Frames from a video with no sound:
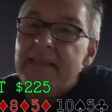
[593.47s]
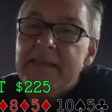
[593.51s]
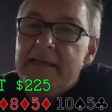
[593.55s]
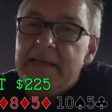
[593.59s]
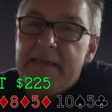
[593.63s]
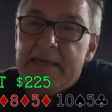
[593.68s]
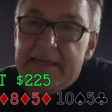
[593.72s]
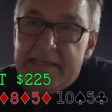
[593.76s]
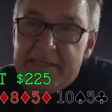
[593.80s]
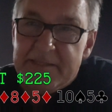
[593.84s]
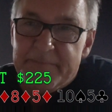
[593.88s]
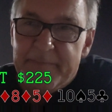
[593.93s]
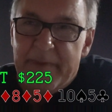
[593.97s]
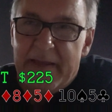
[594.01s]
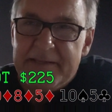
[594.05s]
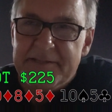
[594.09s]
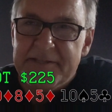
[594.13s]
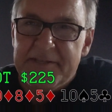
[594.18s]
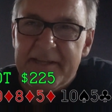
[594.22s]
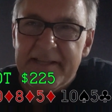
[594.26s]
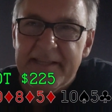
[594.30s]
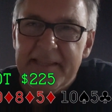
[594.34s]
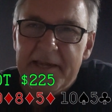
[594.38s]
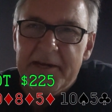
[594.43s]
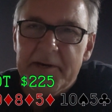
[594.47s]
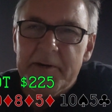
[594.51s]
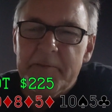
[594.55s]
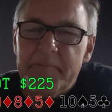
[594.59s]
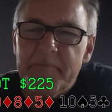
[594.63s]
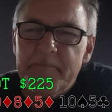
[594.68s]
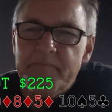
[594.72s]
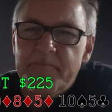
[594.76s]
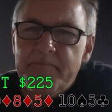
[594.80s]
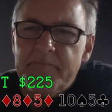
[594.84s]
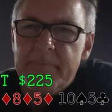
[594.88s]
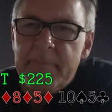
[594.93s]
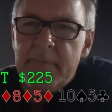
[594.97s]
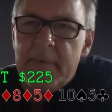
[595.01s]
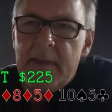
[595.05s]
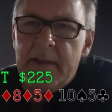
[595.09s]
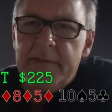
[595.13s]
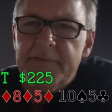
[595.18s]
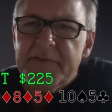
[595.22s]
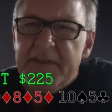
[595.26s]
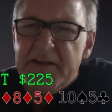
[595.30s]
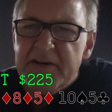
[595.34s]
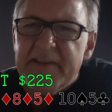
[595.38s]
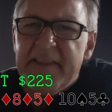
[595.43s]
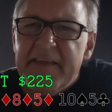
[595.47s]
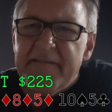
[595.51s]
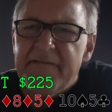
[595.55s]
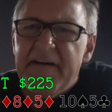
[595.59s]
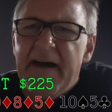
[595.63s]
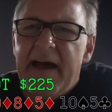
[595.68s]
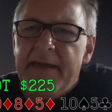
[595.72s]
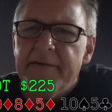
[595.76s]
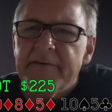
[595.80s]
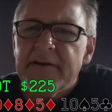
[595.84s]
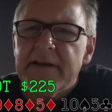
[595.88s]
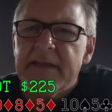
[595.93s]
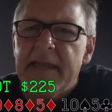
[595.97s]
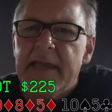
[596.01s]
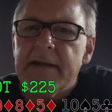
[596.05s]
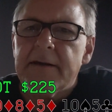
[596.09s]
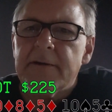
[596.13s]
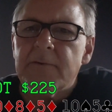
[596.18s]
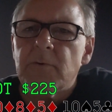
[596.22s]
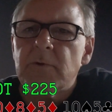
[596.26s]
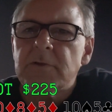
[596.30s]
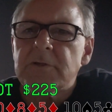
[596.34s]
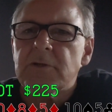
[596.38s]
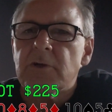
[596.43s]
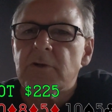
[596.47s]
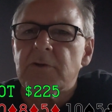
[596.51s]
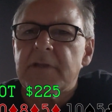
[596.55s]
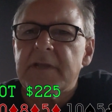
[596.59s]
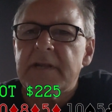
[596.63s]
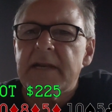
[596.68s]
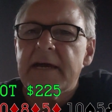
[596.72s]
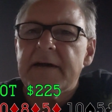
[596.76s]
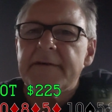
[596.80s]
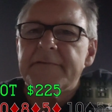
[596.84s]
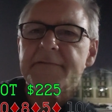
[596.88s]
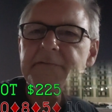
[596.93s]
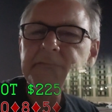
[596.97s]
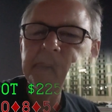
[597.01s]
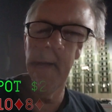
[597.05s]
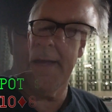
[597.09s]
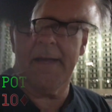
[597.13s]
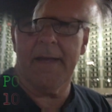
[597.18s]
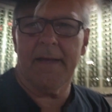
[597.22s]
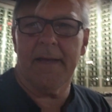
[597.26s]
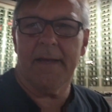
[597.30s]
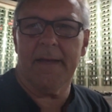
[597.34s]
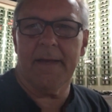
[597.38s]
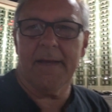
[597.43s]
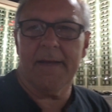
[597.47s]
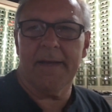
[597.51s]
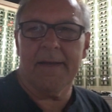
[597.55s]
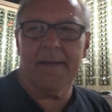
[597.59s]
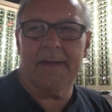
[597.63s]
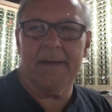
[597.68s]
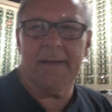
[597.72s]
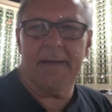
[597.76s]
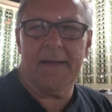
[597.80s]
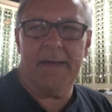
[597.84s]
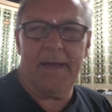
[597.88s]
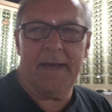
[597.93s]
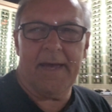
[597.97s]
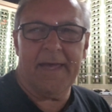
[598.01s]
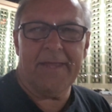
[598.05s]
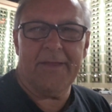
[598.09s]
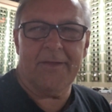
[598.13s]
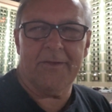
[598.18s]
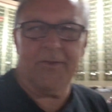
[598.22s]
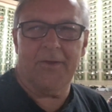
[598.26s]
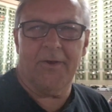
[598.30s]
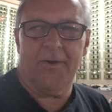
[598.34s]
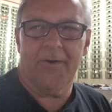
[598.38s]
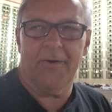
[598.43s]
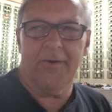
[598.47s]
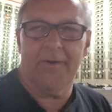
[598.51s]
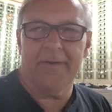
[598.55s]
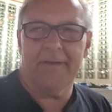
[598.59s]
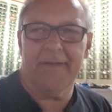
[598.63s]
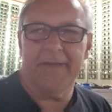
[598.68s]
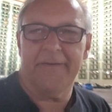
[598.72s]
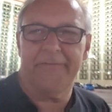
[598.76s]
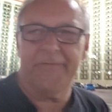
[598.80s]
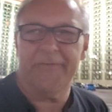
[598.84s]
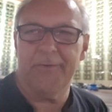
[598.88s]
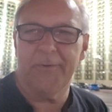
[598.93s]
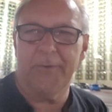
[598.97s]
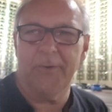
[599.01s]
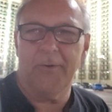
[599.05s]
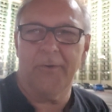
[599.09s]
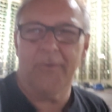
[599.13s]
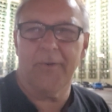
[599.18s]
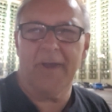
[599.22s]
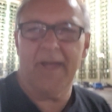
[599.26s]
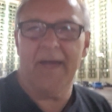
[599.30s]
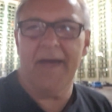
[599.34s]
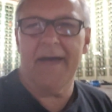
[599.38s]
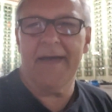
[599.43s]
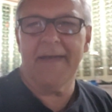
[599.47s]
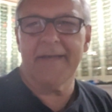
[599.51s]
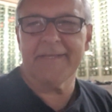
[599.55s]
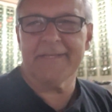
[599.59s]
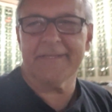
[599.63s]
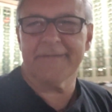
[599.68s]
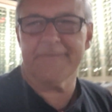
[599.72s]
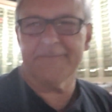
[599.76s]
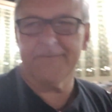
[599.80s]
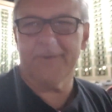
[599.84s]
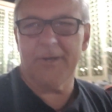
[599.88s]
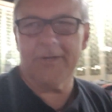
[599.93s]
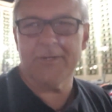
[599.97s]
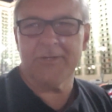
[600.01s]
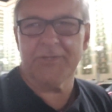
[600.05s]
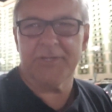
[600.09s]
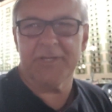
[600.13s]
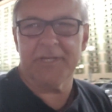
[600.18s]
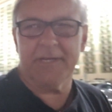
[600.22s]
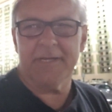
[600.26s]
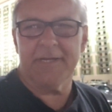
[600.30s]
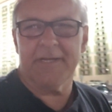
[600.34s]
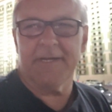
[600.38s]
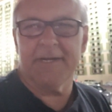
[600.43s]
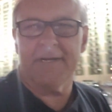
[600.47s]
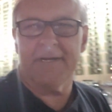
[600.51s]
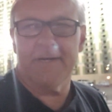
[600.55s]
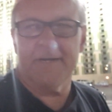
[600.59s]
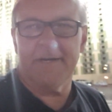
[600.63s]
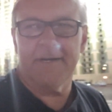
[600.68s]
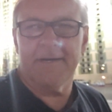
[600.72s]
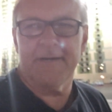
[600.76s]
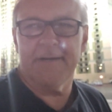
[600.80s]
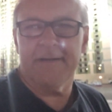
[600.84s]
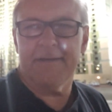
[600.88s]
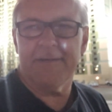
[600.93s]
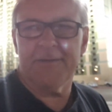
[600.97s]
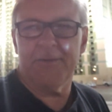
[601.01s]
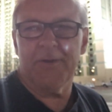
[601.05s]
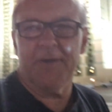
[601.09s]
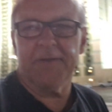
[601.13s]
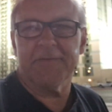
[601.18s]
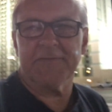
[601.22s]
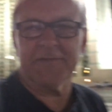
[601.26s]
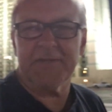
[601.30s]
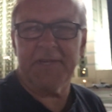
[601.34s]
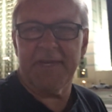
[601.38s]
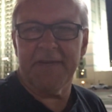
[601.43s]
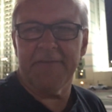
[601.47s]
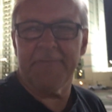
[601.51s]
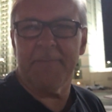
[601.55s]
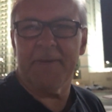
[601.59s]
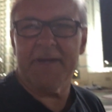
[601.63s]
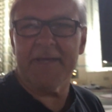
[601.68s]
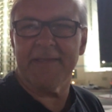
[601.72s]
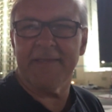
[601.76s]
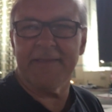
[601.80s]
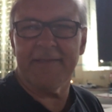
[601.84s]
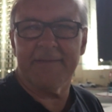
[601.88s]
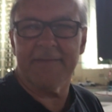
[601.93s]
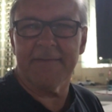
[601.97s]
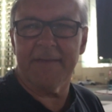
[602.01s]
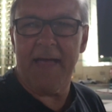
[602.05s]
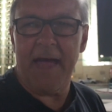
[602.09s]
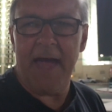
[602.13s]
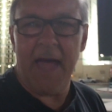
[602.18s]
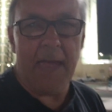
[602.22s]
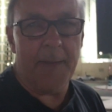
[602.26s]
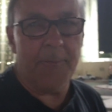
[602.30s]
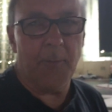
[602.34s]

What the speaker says: he's messing there. 35 again was not enough. I don't know if you guys watch UFC, but I'm